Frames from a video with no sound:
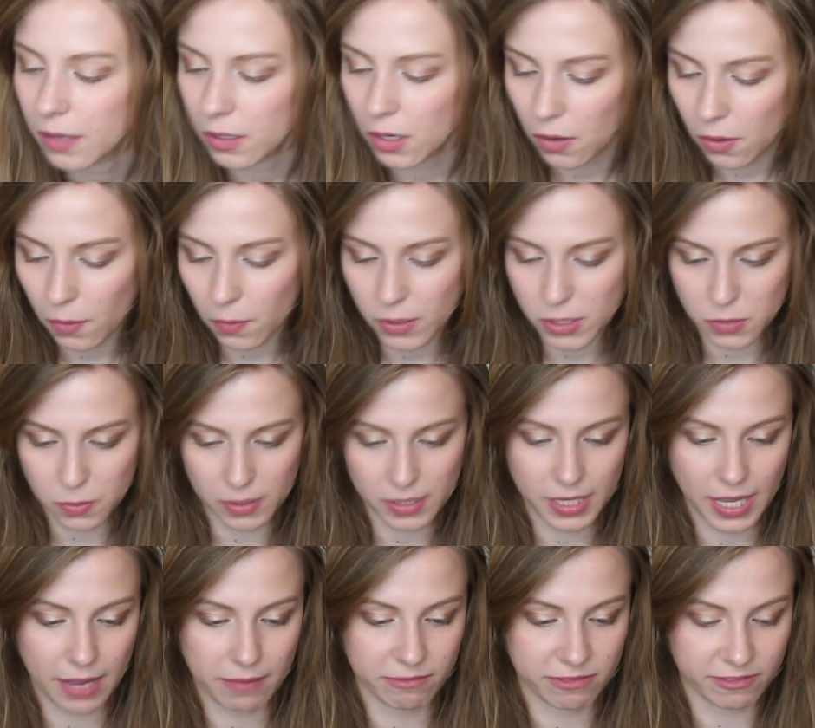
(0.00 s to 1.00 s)
I don't know which
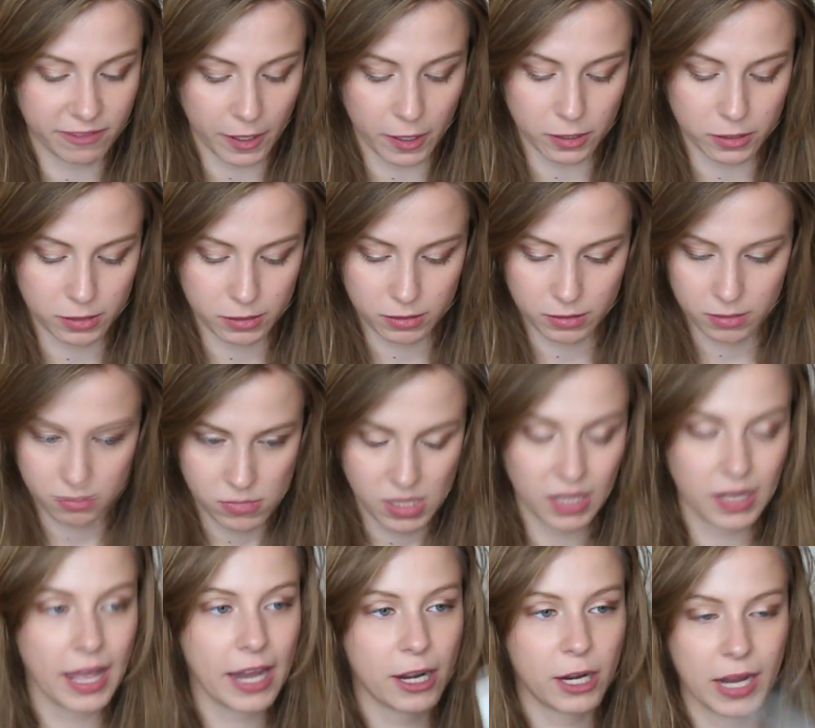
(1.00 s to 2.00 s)
one came first.
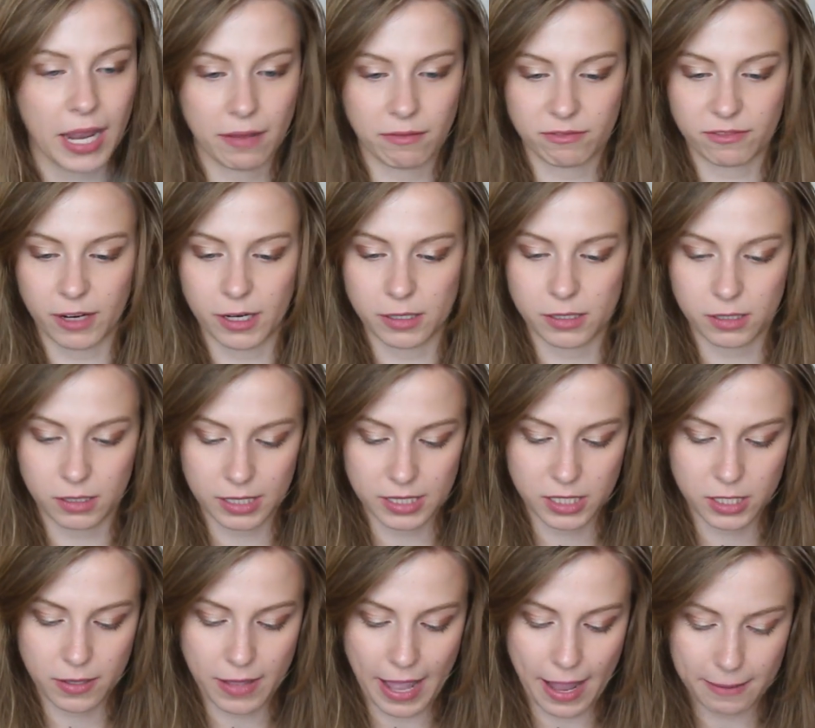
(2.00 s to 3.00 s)
The letter came first, so
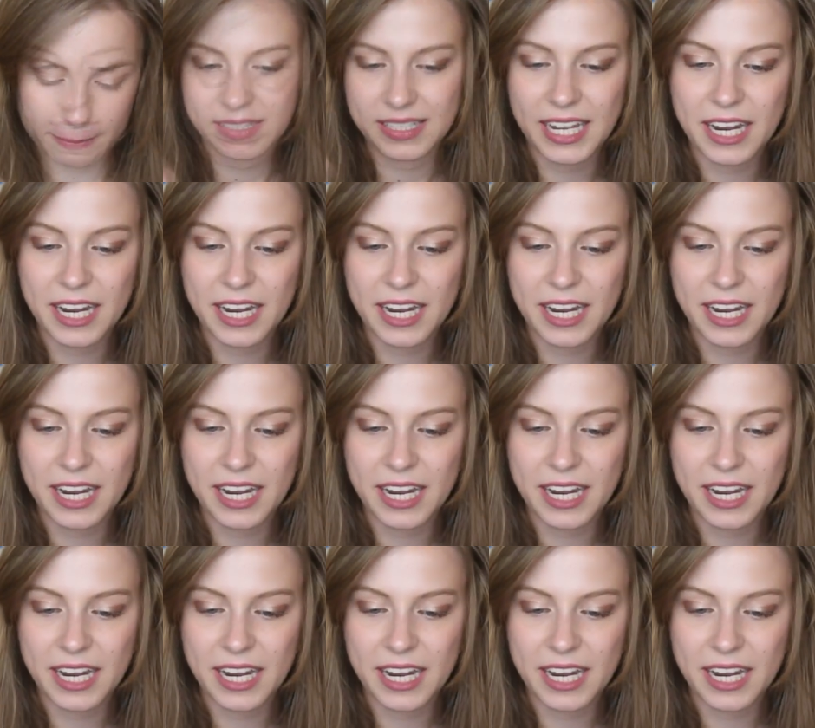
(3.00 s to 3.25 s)
let's do that.